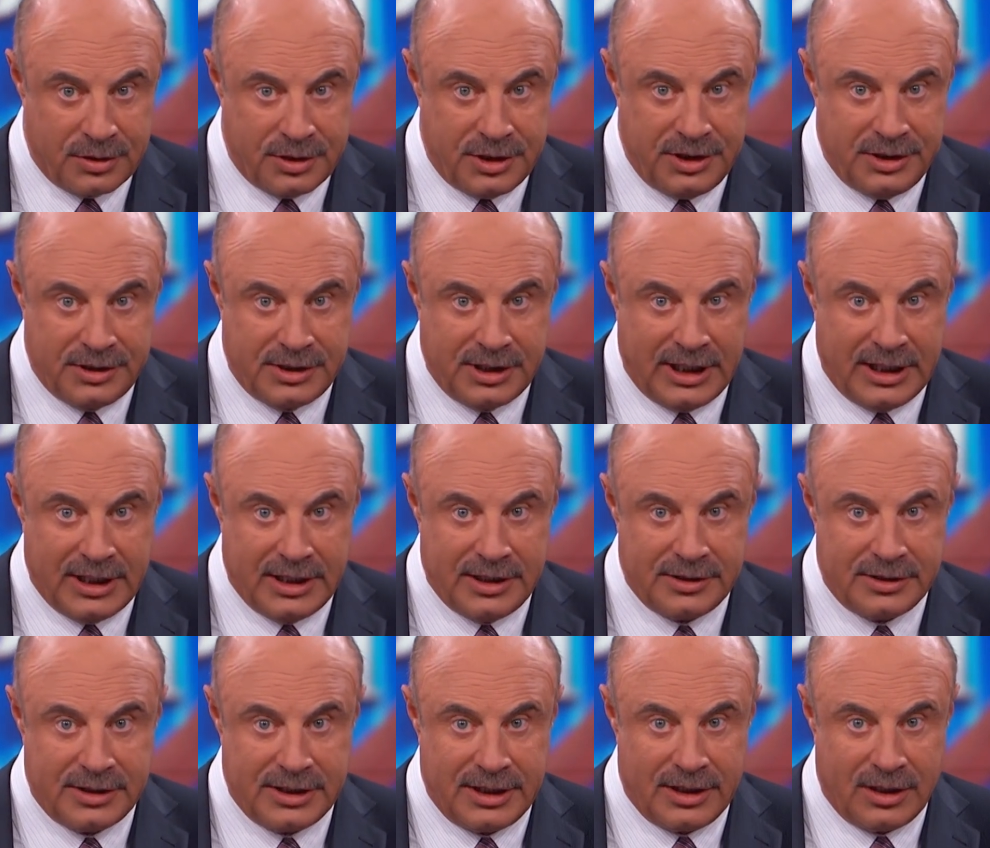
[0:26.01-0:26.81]
She
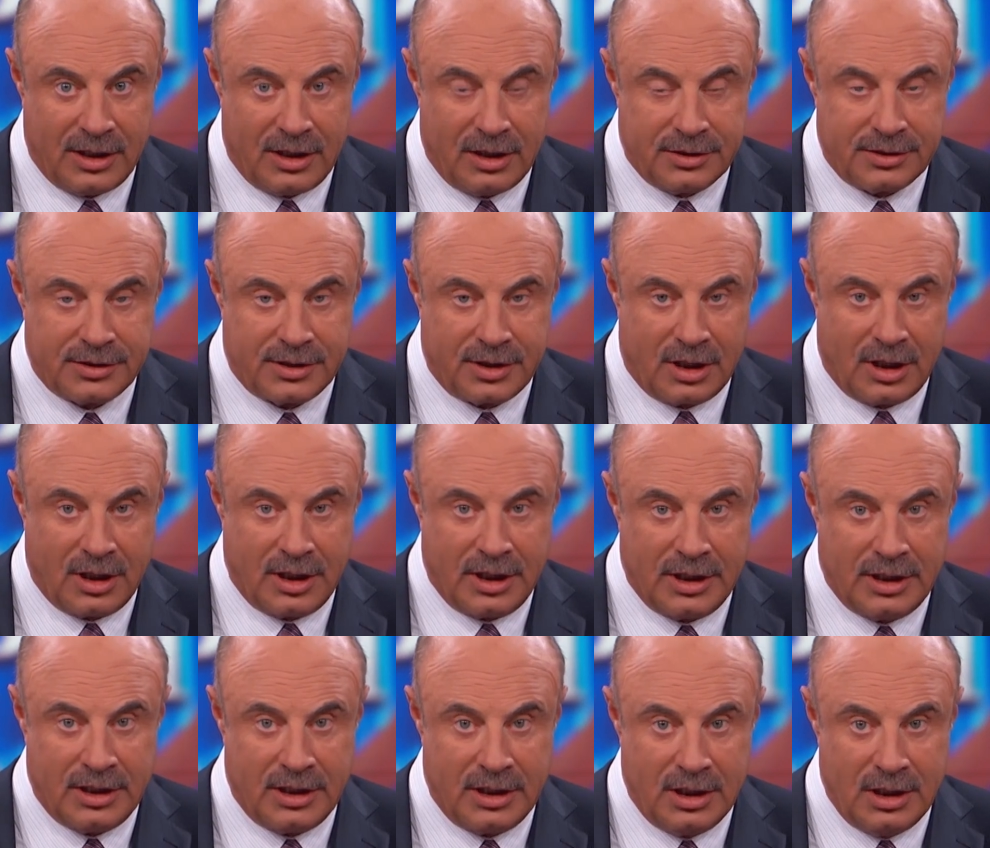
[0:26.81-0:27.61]
says it all
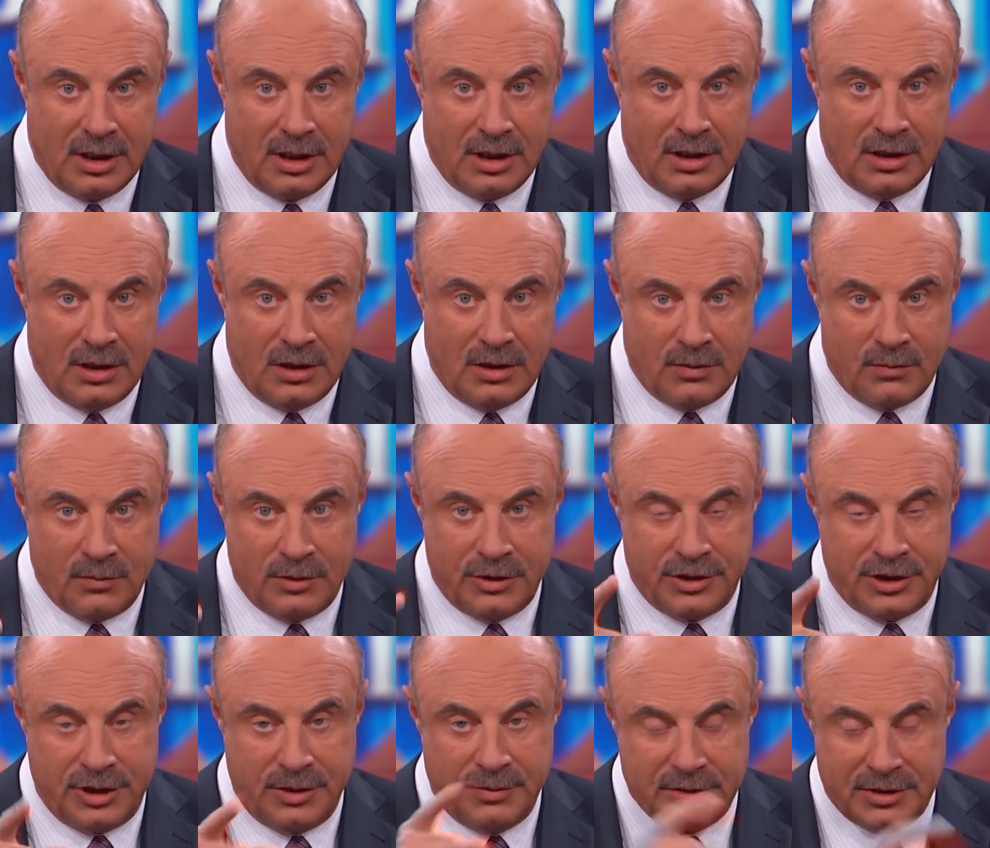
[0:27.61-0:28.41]
started
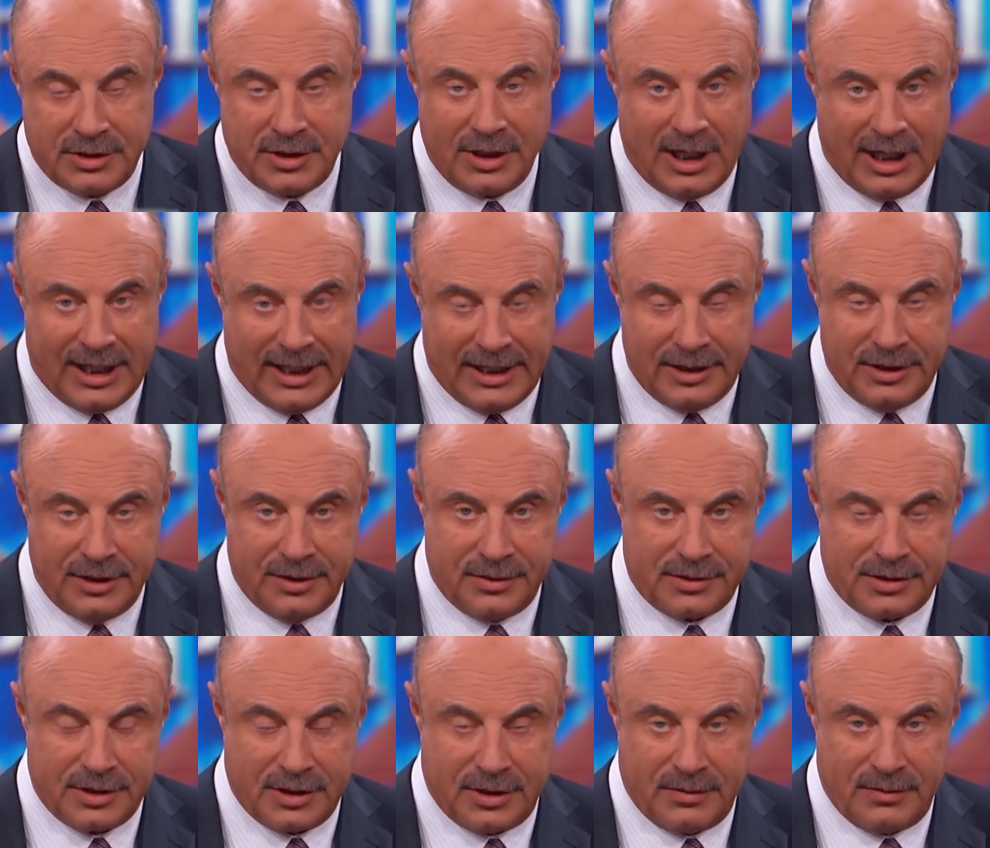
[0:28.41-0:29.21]
when she was nine
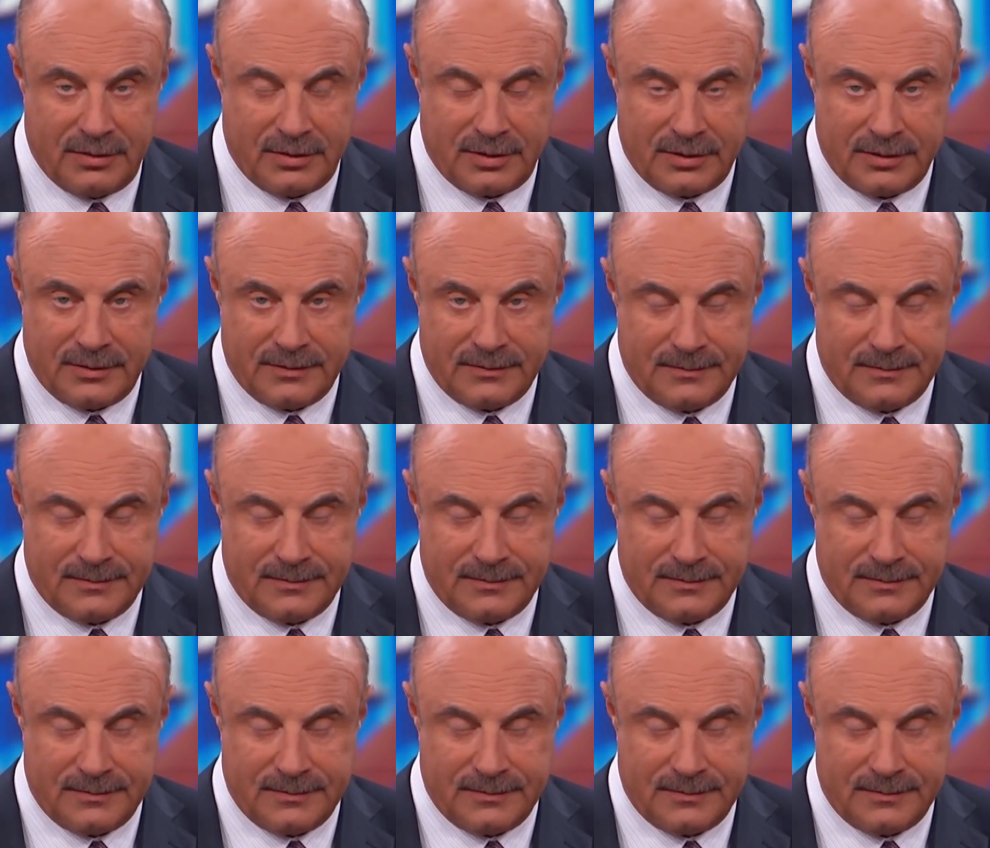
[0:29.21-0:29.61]
years old.